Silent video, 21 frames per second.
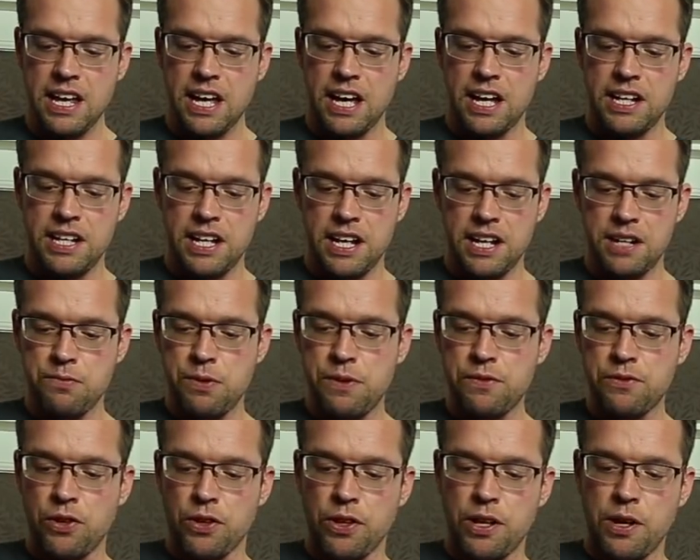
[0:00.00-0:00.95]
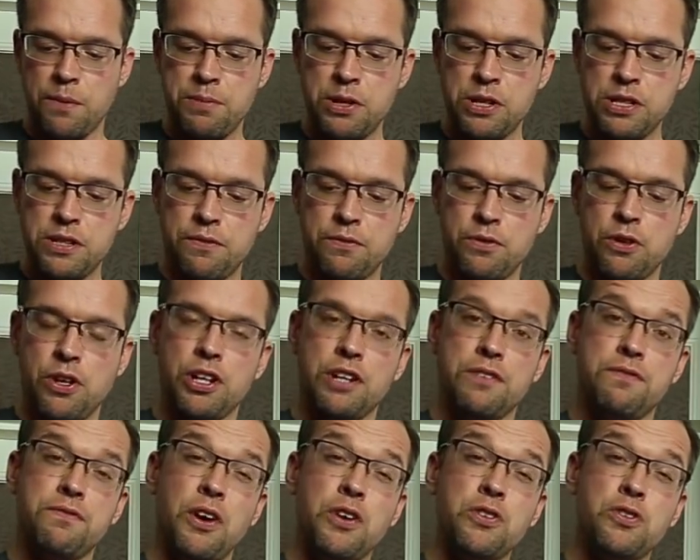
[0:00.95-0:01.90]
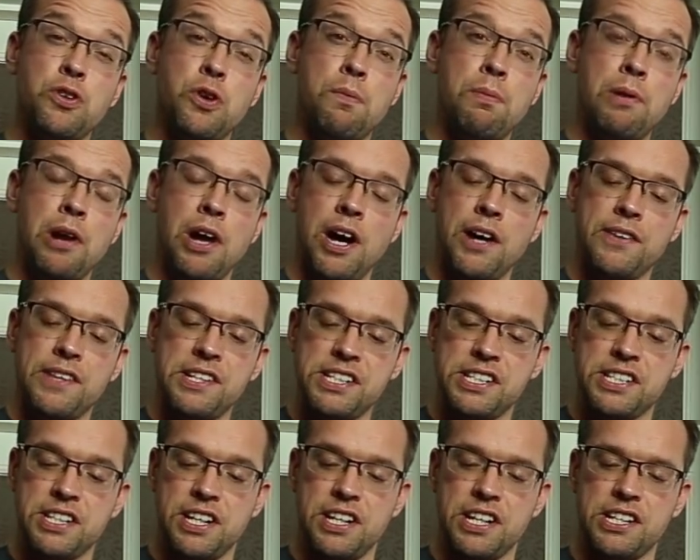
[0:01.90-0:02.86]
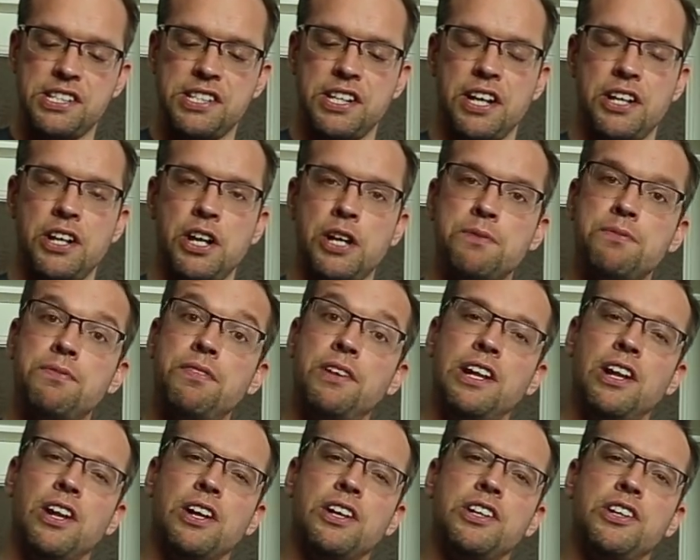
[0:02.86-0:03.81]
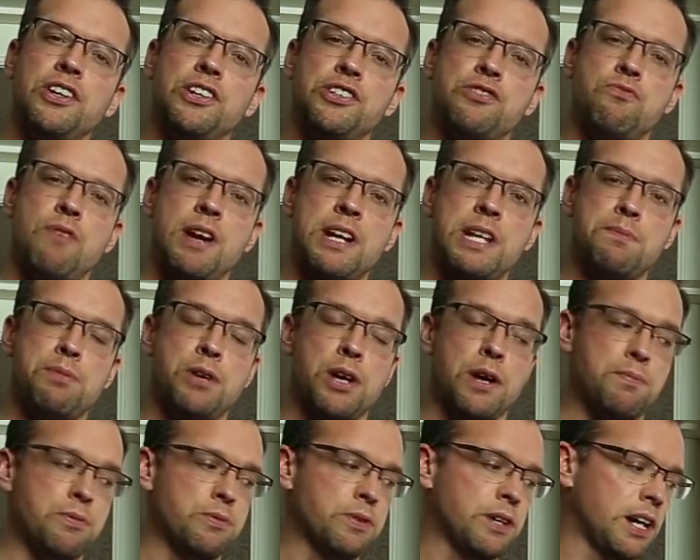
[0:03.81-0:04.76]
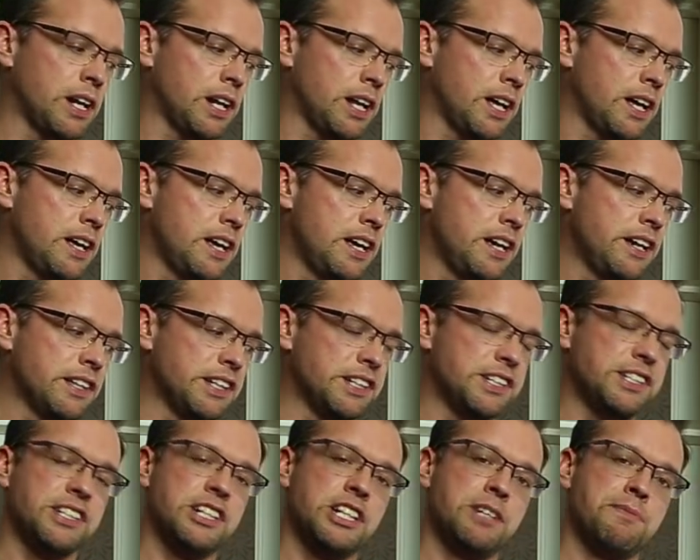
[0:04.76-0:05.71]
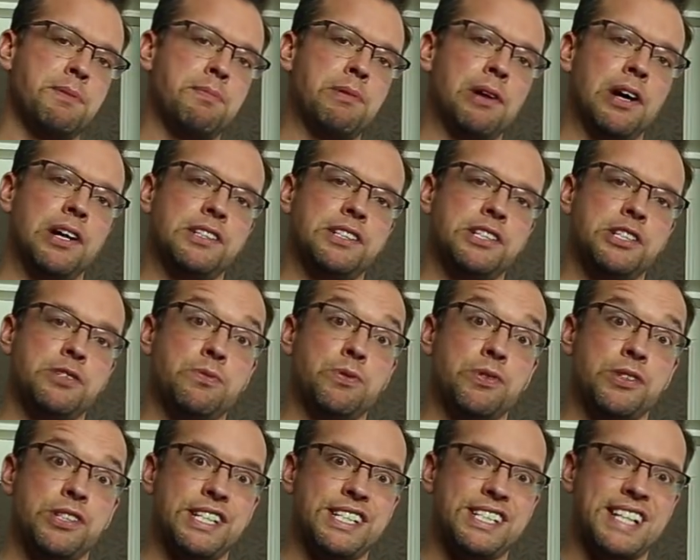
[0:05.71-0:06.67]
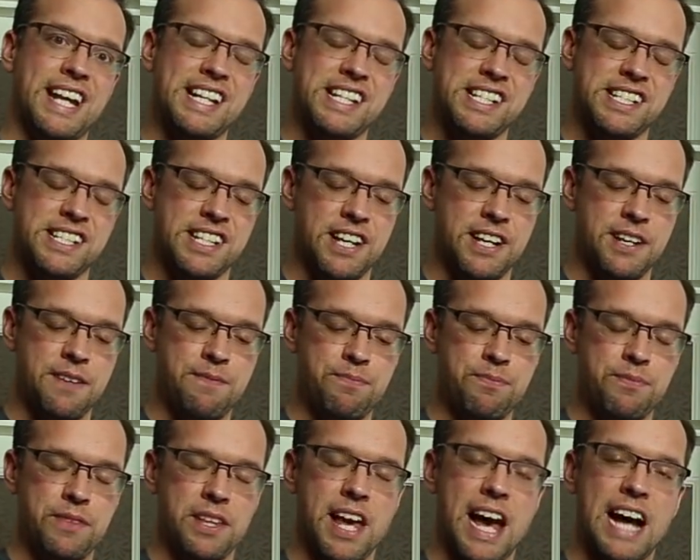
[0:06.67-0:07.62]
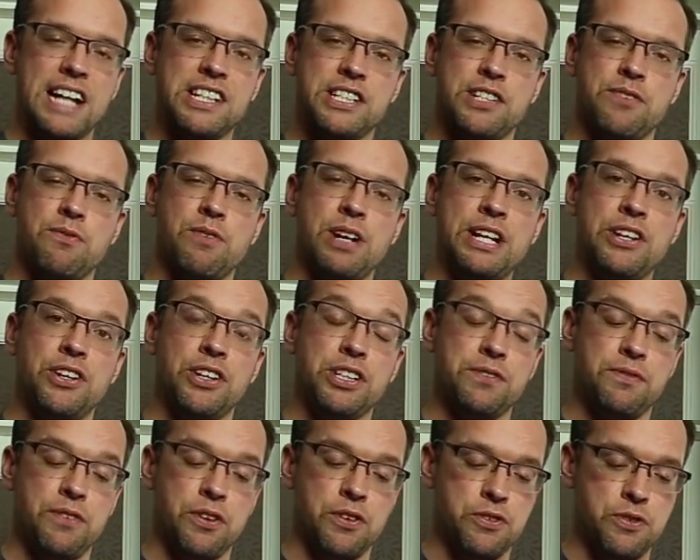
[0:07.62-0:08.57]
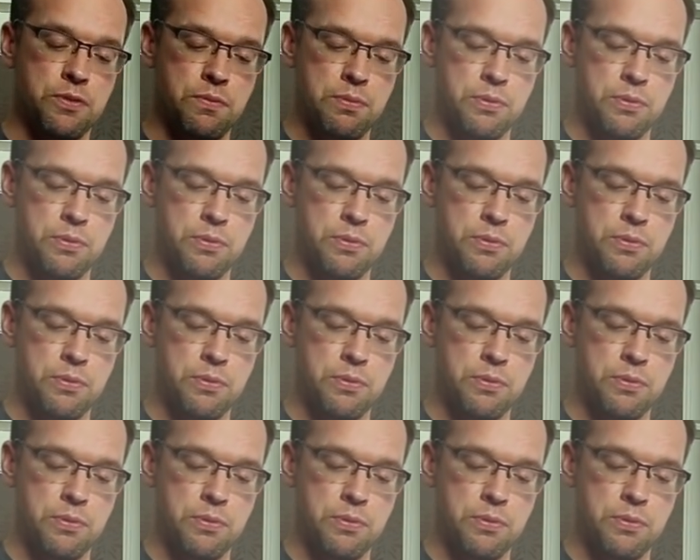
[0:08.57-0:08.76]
And then we've got our beautiful kind of focal plant. This is going to turn hopefully like a nice reddy purple colour. This is going to be planted towards the centre. That's a really nice focal